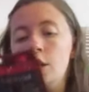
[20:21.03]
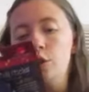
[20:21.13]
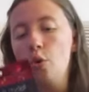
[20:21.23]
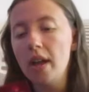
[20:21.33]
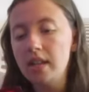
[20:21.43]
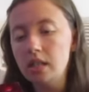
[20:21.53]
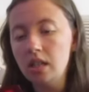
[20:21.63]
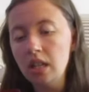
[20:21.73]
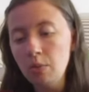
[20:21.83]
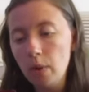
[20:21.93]
So it's the
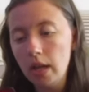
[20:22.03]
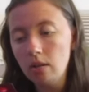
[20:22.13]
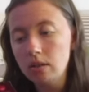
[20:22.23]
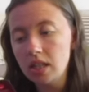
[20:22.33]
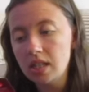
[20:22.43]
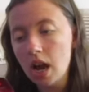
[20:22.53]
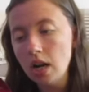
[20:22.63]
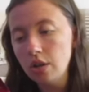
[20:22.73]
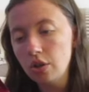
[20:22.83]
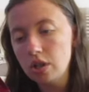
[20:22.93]
Green Wilds
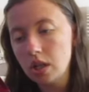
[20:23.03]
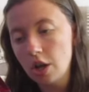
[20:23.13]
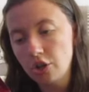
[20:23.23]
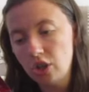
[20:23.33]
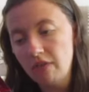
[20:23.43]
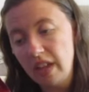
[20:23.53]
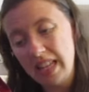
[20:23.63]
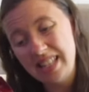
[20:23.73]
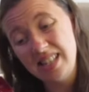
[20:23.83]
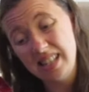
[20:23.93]
Darn Good Country
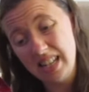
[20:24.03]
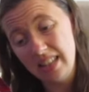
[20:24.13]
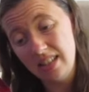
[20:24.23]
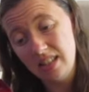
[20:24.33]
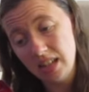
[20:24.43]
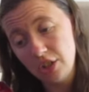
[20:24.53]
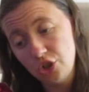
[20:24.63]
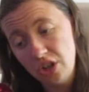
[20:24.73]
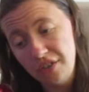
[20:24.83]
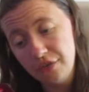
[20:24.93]
Venison Deli Sticks
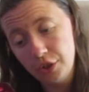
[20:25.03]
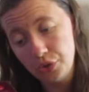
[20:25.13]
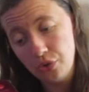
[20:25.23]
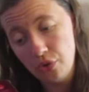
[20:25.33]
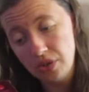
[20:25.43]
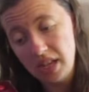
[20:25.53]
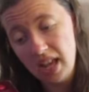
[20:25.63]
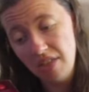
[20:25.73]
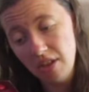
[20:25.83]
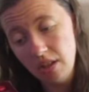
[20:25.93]
Treat for Dogs.
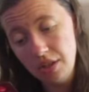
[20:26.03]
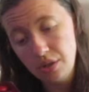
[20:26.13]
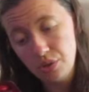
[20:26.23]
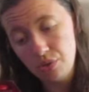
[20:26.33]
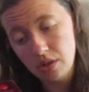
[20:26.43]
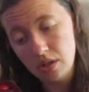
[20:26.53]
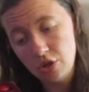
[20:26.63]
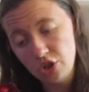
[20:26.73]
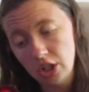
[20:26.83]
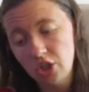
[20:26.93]
Ethically sourced,
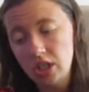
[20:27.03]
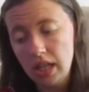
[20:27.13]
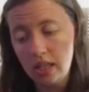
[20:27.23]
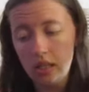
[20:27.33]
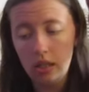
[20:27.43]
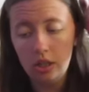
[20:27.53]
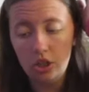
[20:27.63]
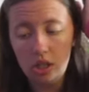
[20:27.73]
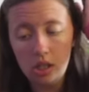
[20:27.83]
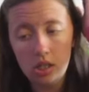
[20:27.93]
nutritious and
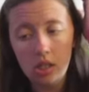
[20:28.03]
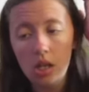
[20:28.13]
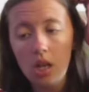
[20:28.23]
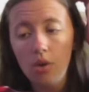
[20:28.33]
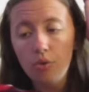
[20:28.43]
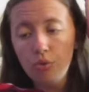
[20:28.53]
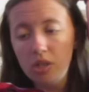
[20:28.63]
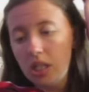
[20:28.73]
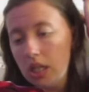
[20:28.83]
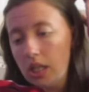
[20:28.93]
delicious. Oh,
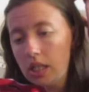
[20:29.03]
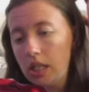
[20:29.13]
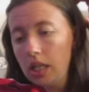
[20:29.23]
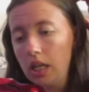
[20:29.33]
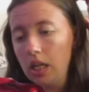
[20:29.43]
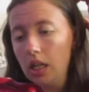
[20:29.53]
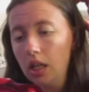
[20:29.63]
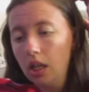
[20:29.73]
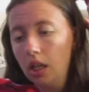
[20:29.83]
tasty.